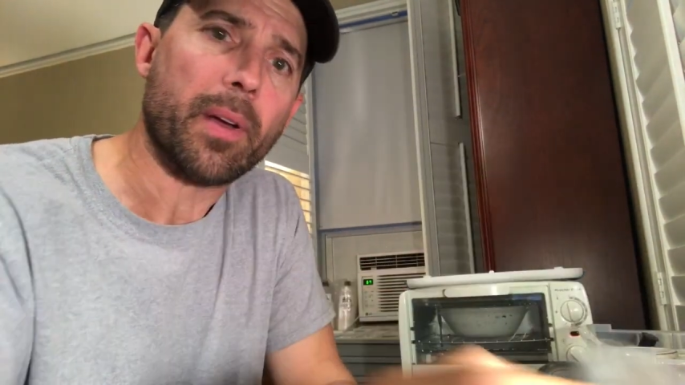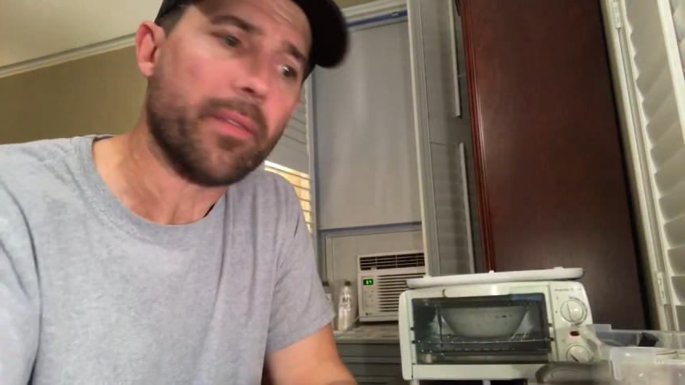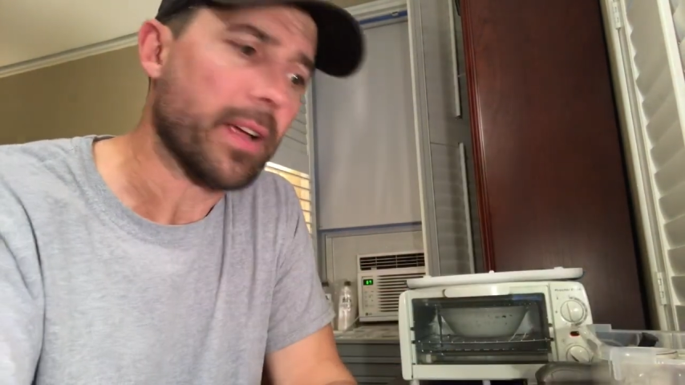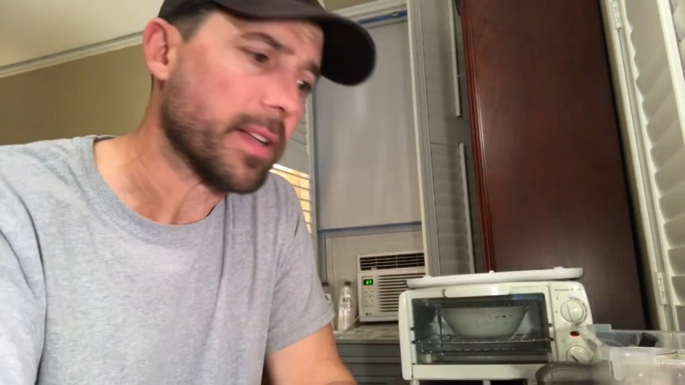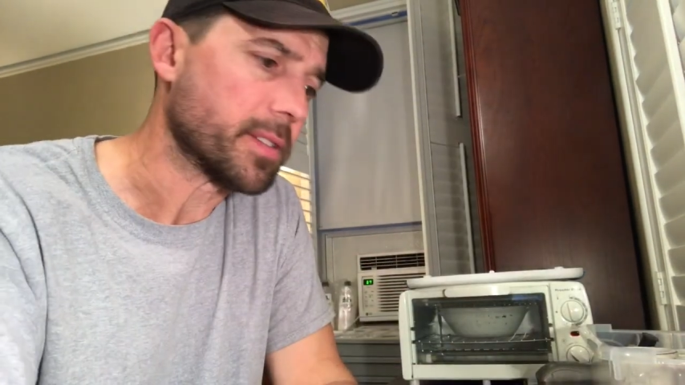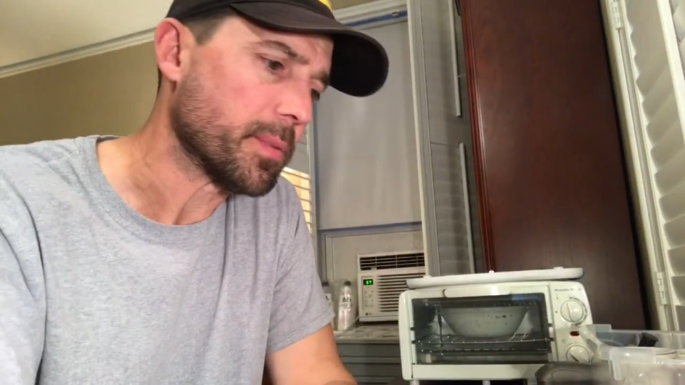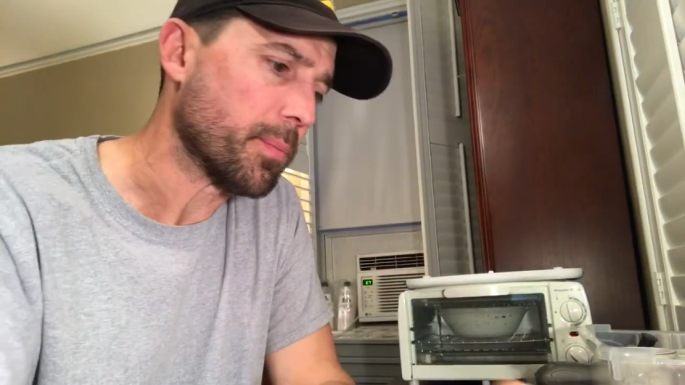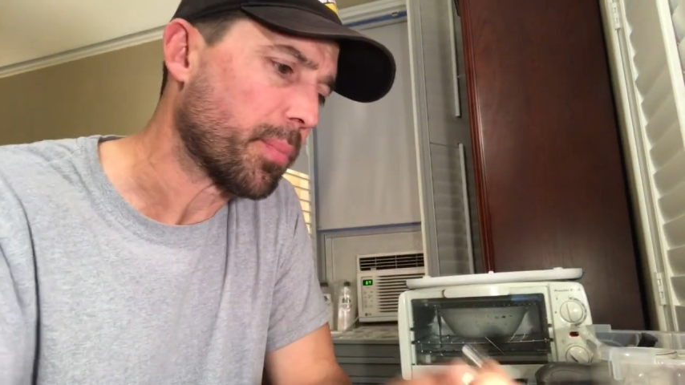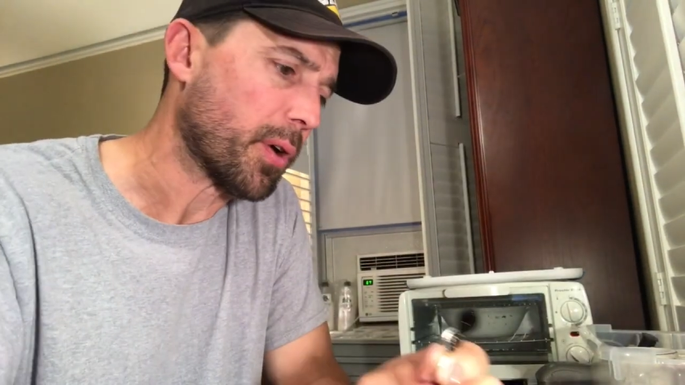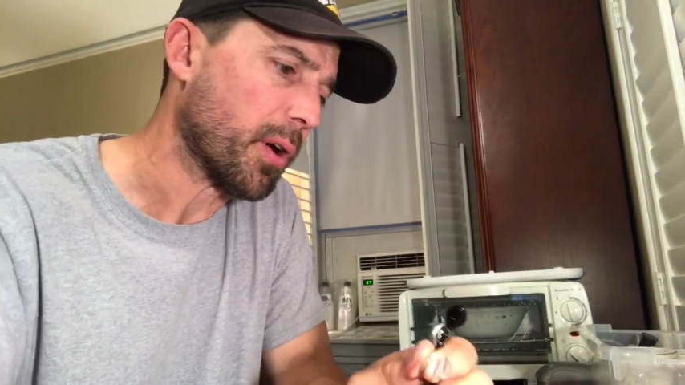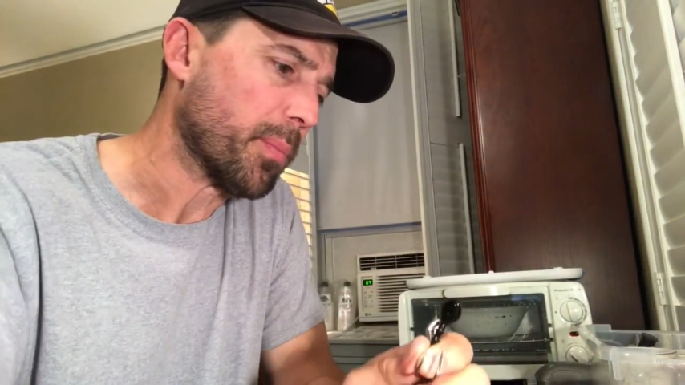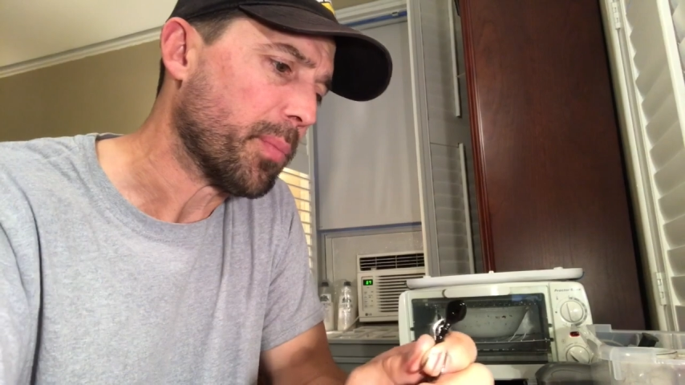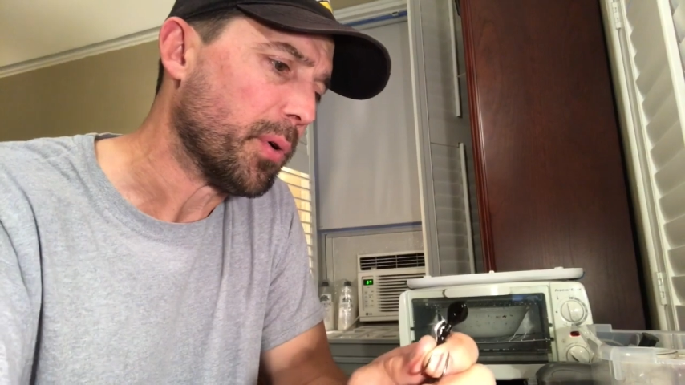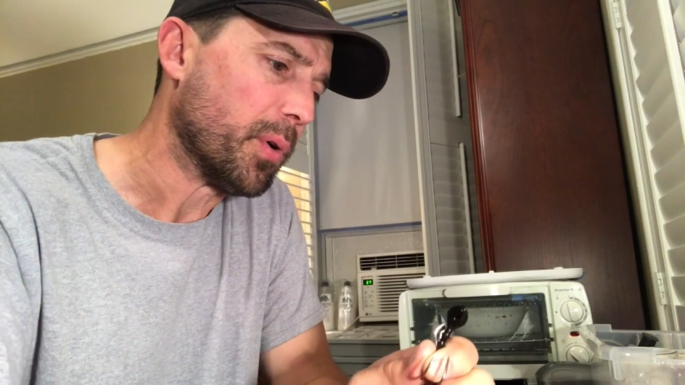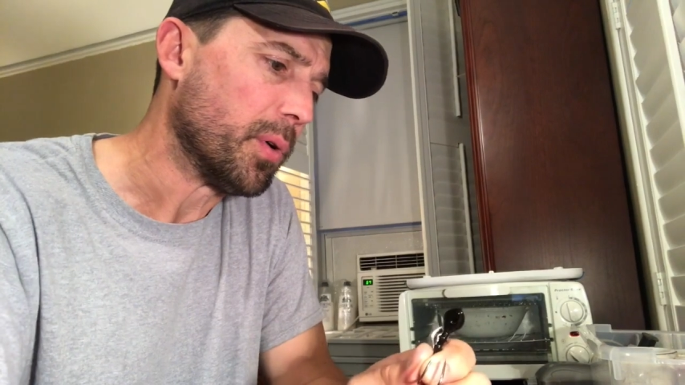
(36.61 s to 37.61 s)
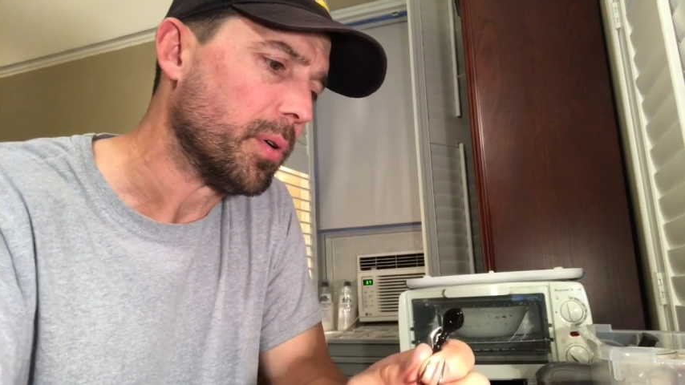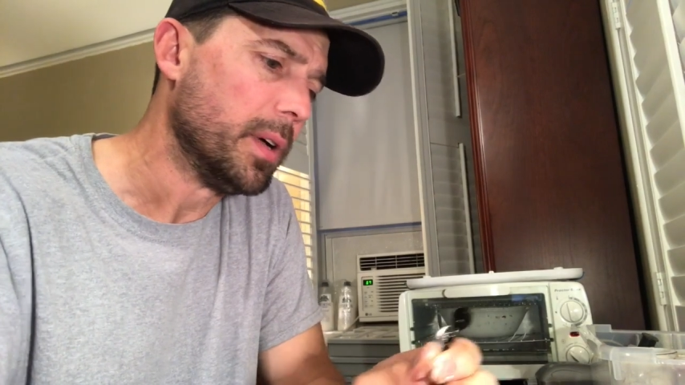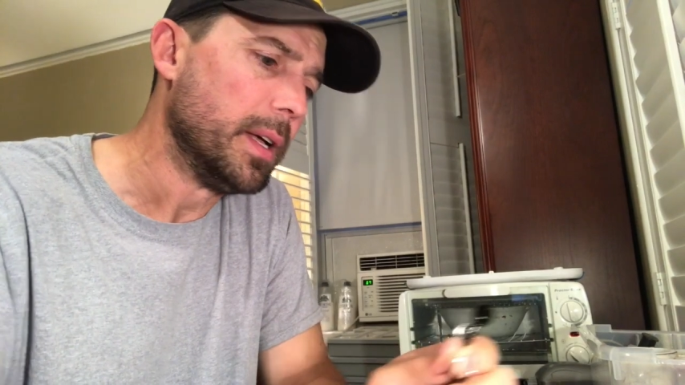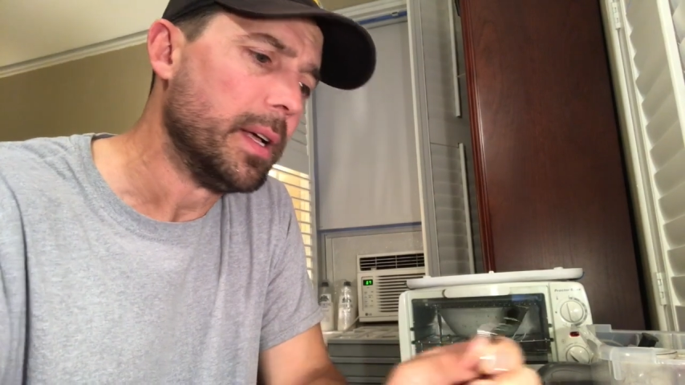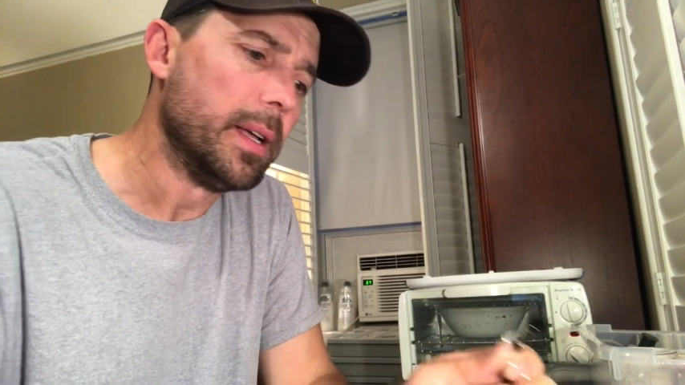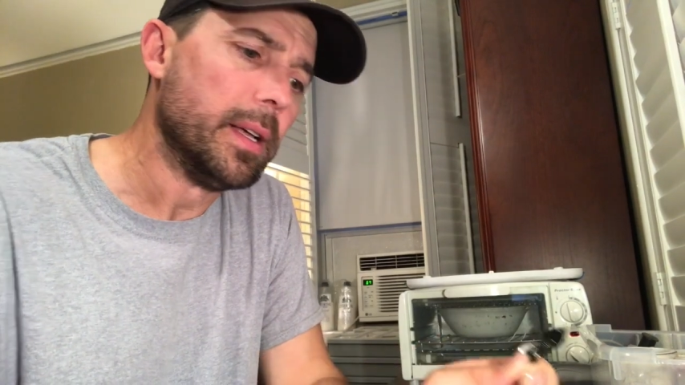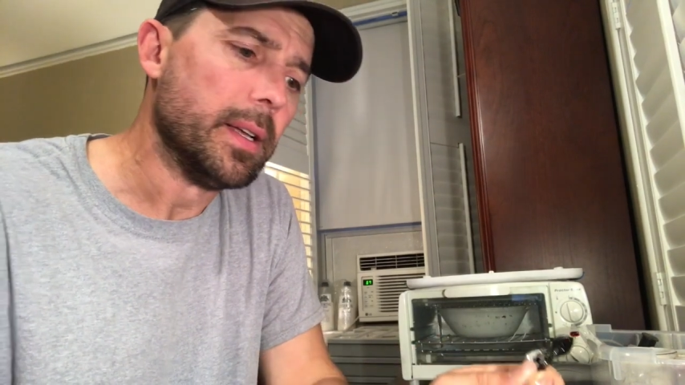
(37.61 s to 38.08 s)
I've got some purple,
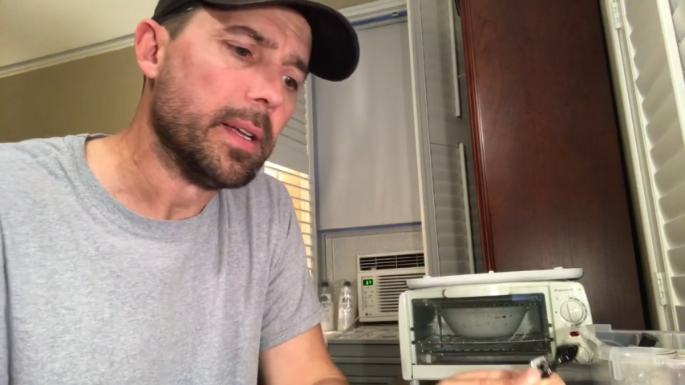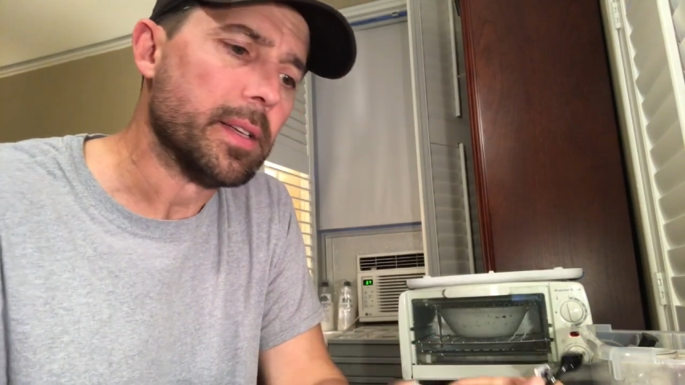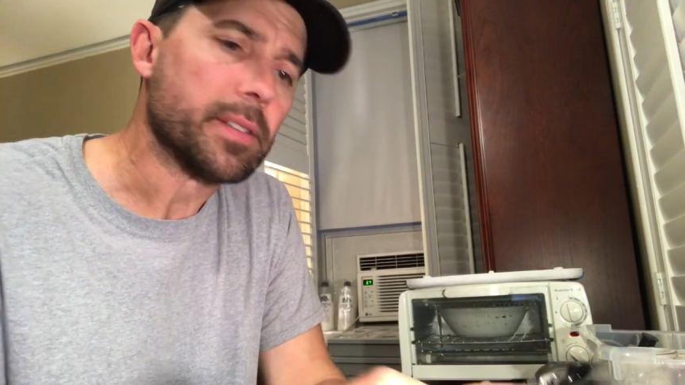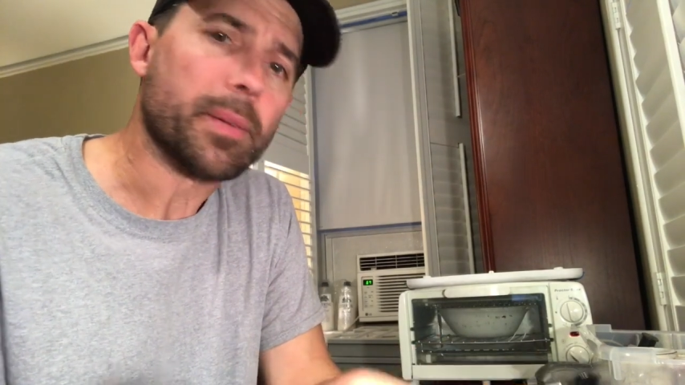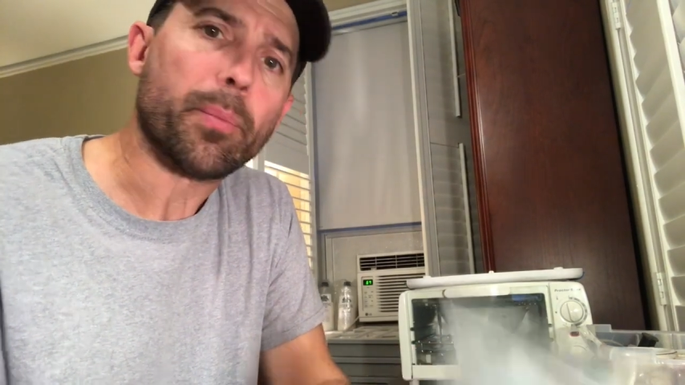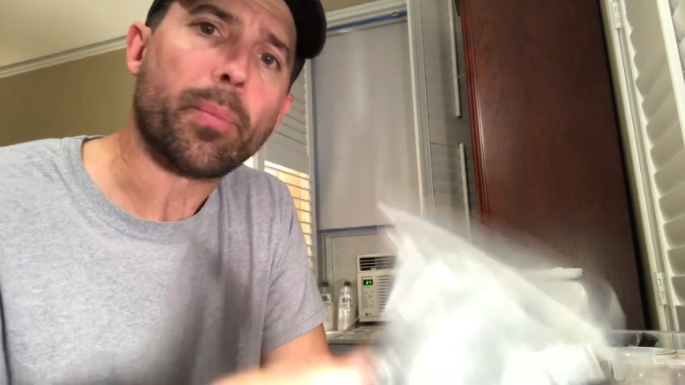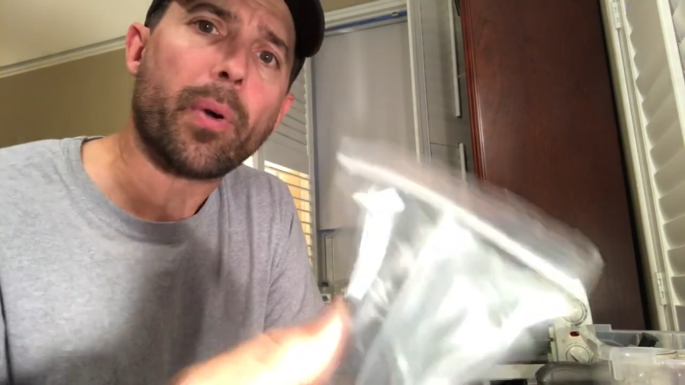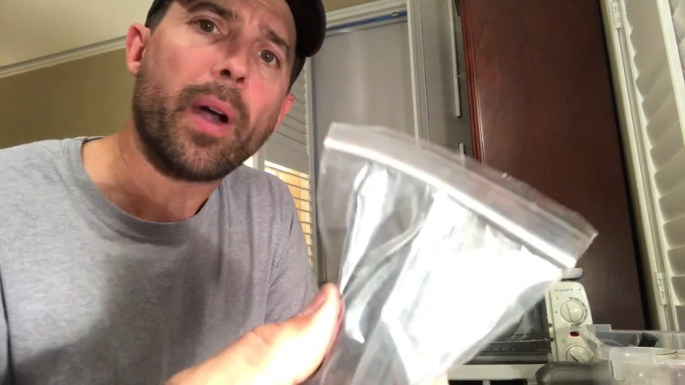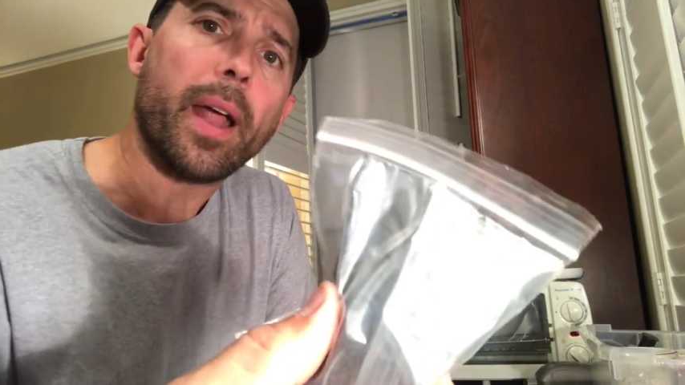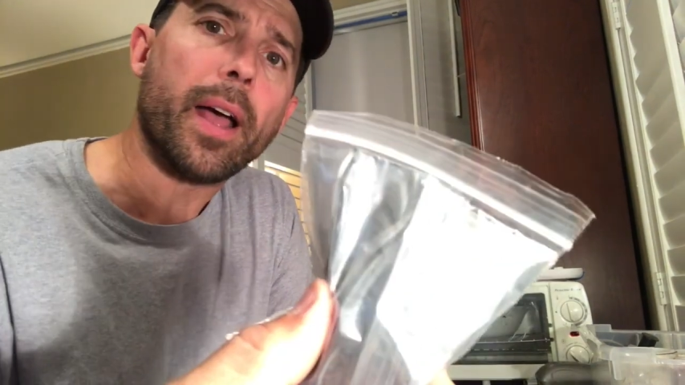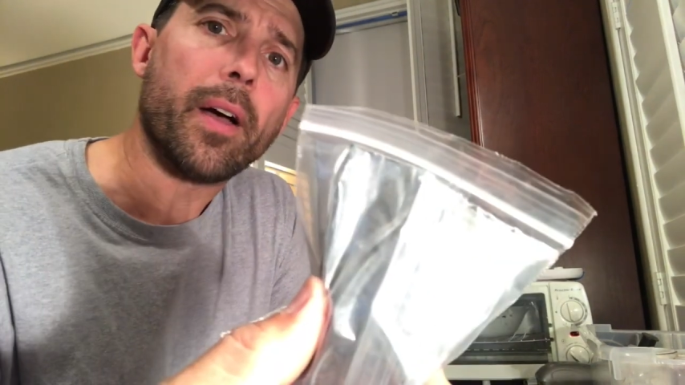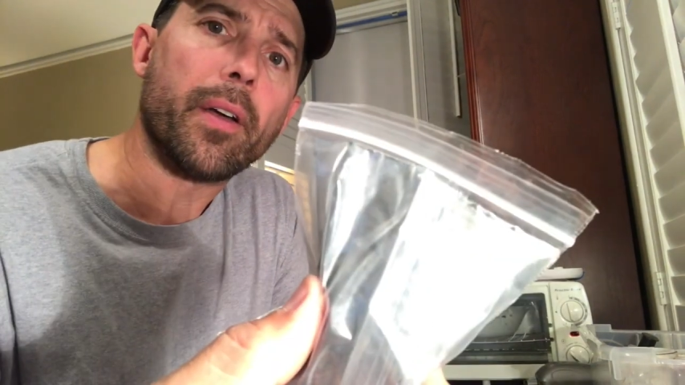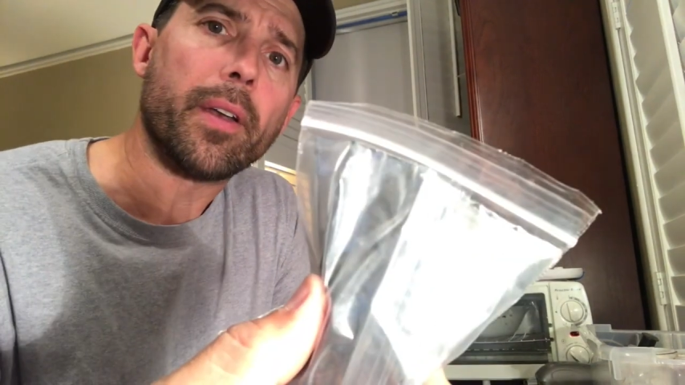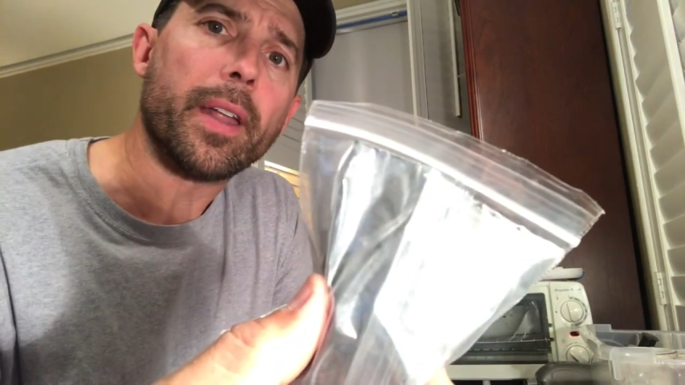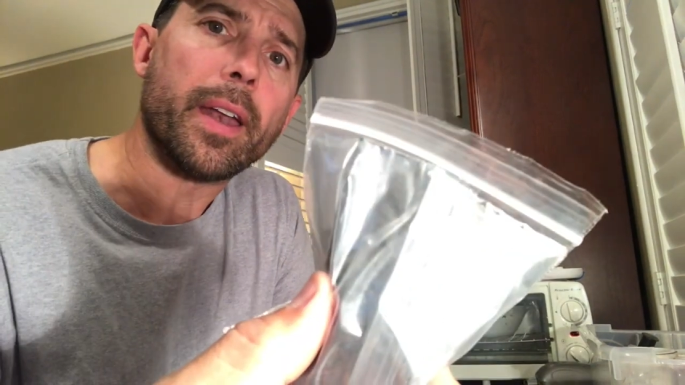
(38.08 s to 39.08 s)
some brown,